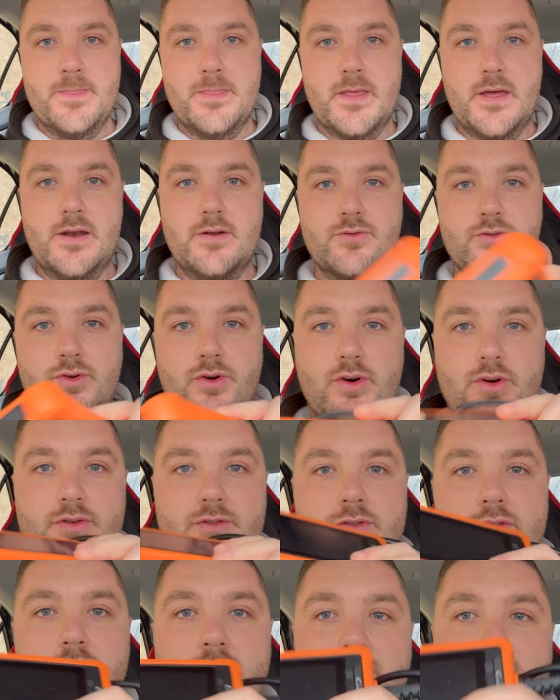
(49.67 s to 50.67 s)
And of
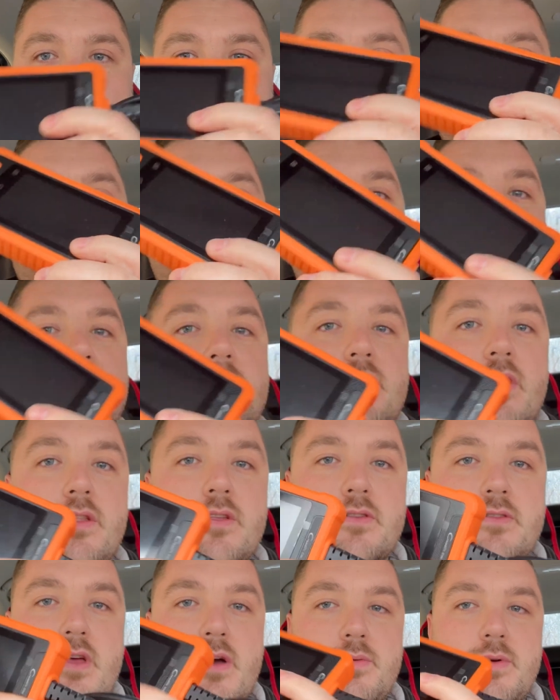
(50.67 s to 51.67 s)
course, this. So
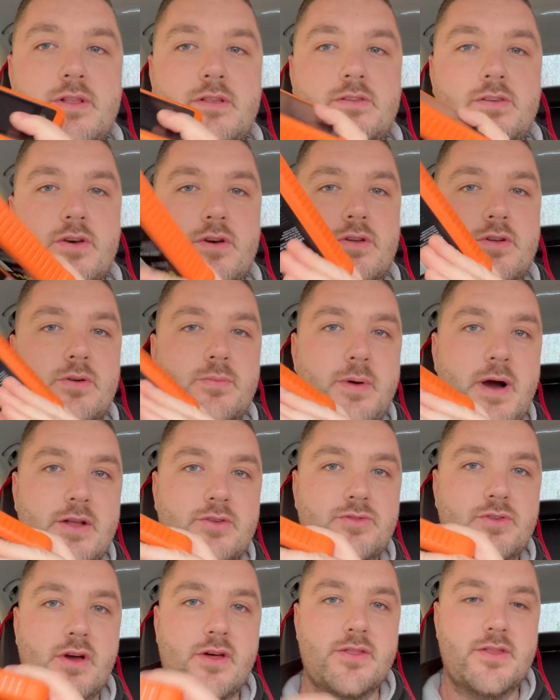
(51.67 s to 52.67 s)
there's no internal
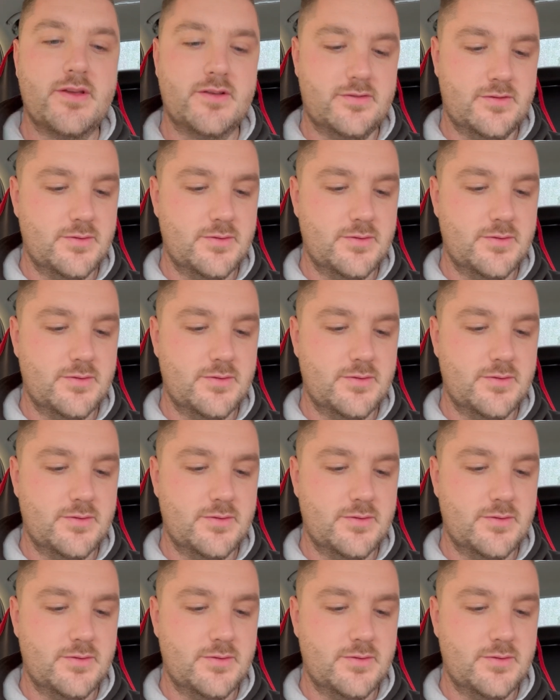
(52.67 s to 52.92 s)
battery on this.